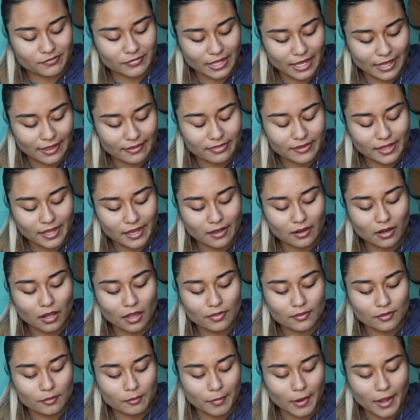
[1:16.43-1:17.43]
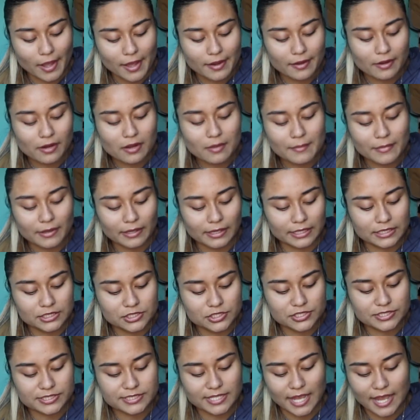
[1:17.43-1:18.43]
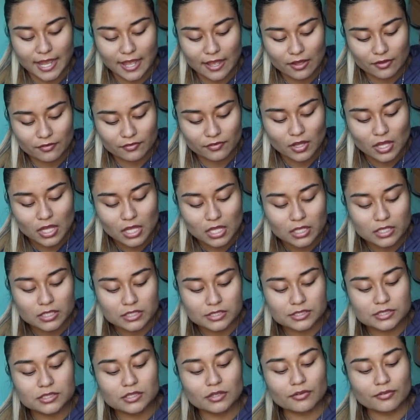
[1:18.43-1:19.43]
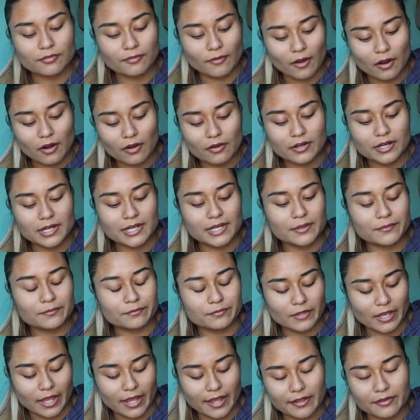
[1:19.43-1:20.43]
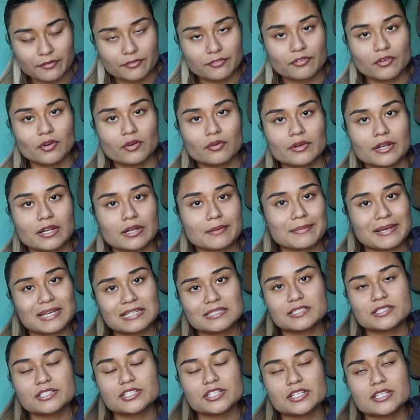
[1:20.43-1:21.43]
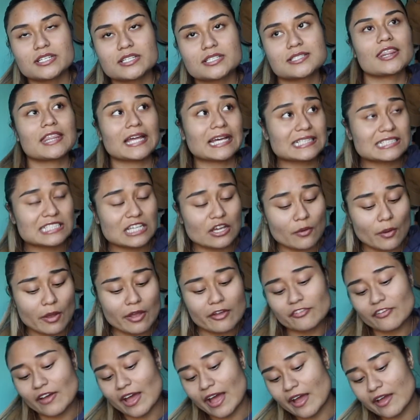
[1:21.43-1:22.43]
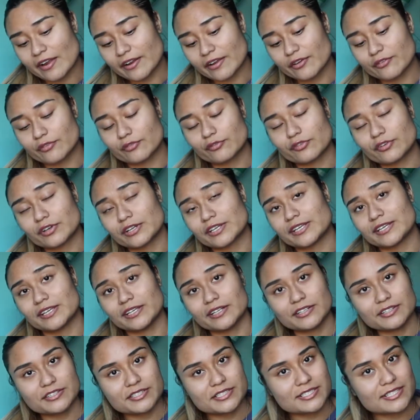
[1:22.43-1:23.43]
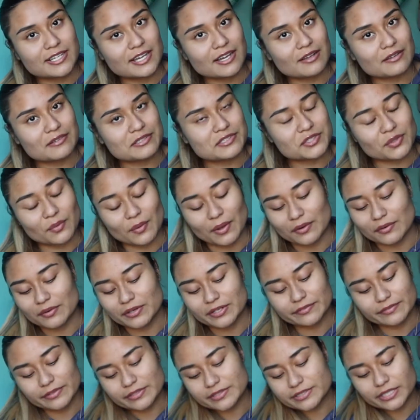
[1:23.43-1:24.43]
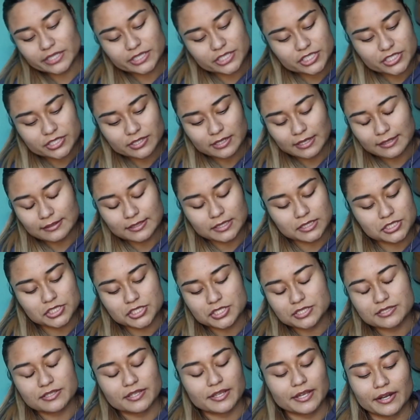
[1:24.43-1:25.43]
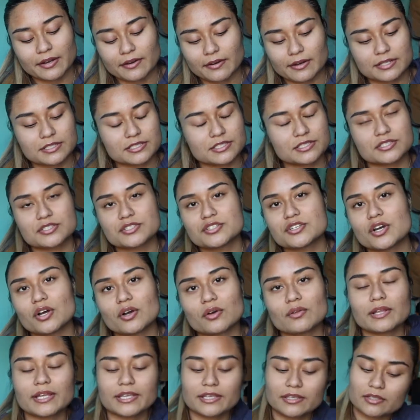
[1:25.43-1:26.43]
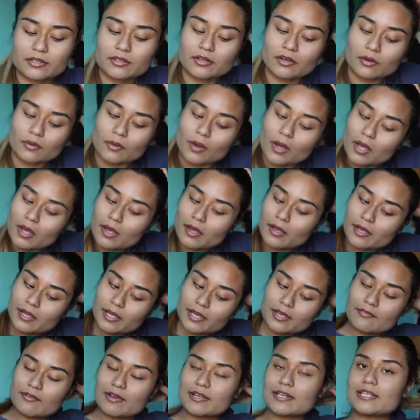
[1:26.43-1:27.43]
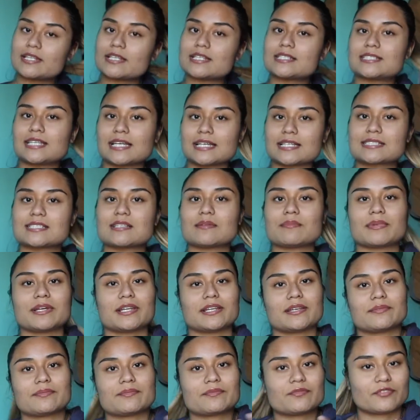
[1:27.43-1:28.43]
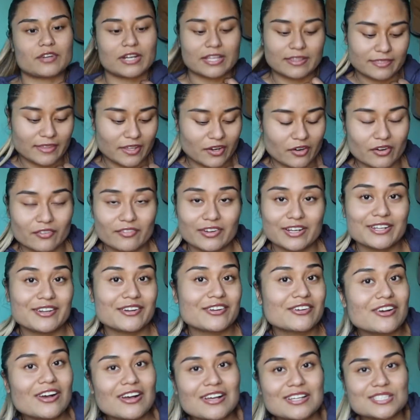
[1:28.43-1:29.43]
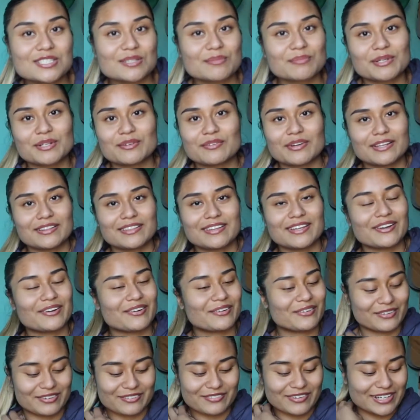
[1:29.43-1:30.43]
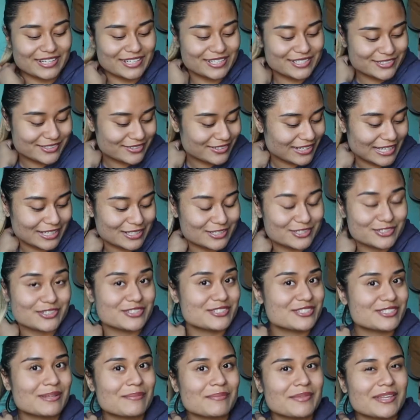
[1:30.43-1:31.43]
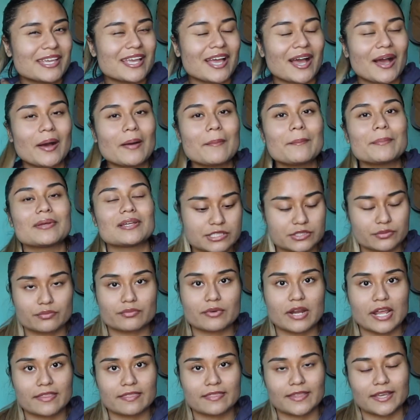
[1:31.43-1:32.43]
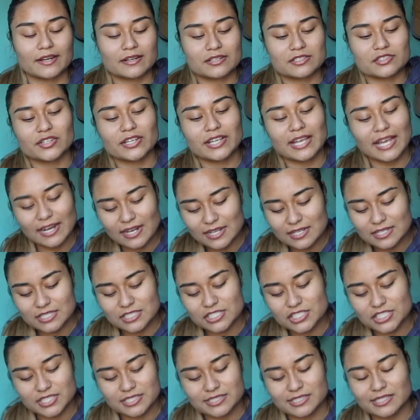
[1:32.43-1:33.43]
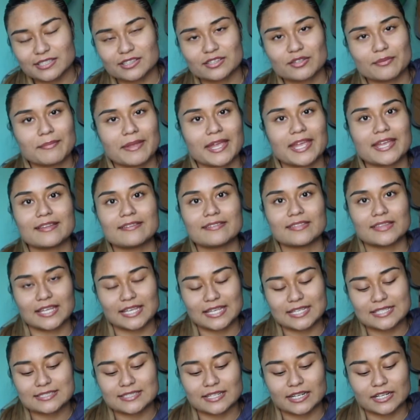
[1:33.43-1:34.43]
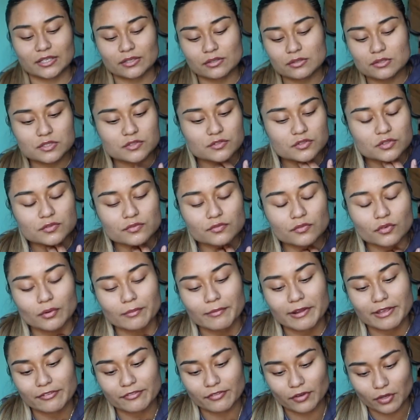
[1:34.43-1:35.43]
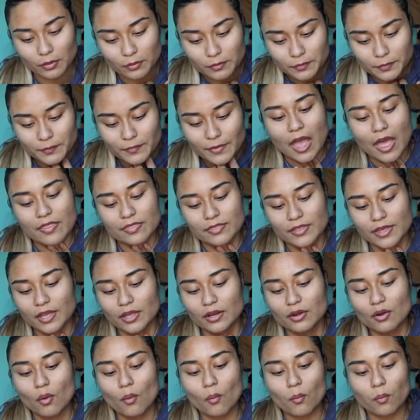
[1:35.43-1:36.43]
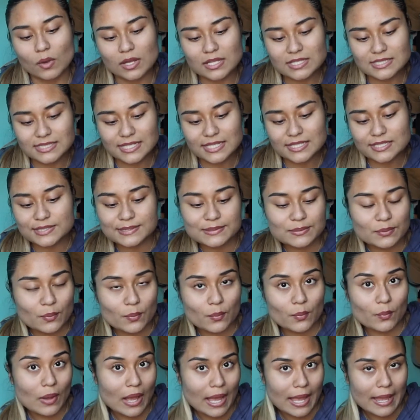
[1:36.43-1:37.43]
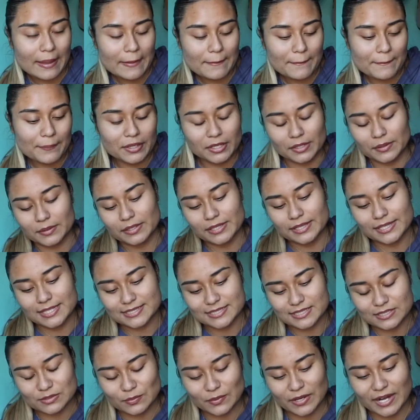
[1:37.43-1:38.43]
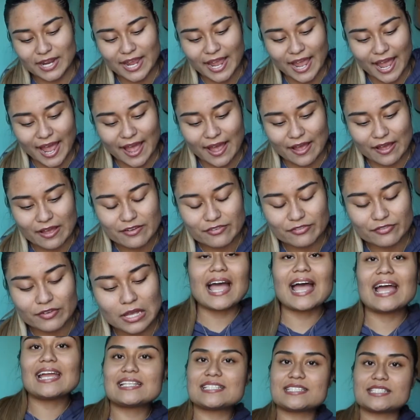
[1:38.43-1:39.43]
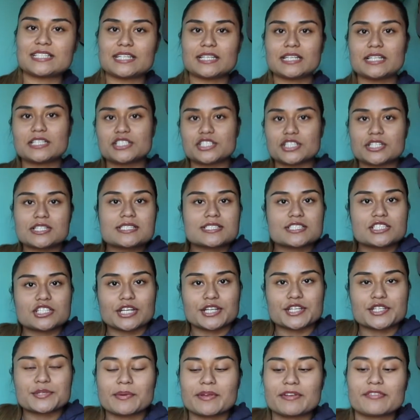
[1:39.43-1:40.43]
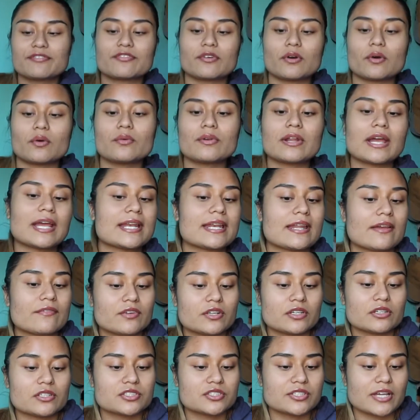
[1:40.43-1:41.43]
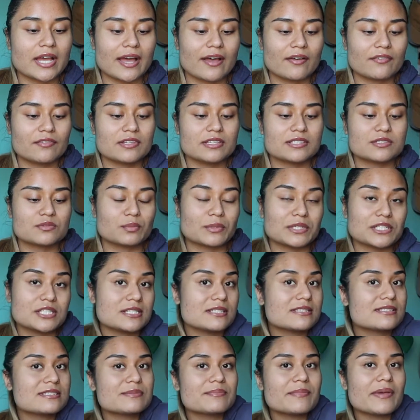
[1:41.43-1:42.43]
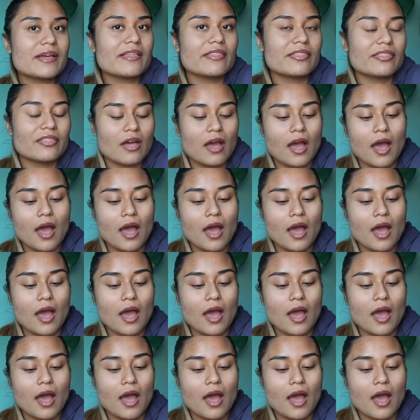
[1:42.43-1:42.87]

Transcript: And then on the bottom, I just have Safari, iPhone, and messages. That's how I've had it for years now, so I don't even touch that. That's just there. I just know, like, you know, if I need to text somebody, right there. If I need to call somebody, right there. Or if I need to like search something up, it's right there. So it kind of, it's just like the main things that I used for my phone. And then once I swipe, this is what I have. I did just change my phone. I never used to have these Widgetsmith,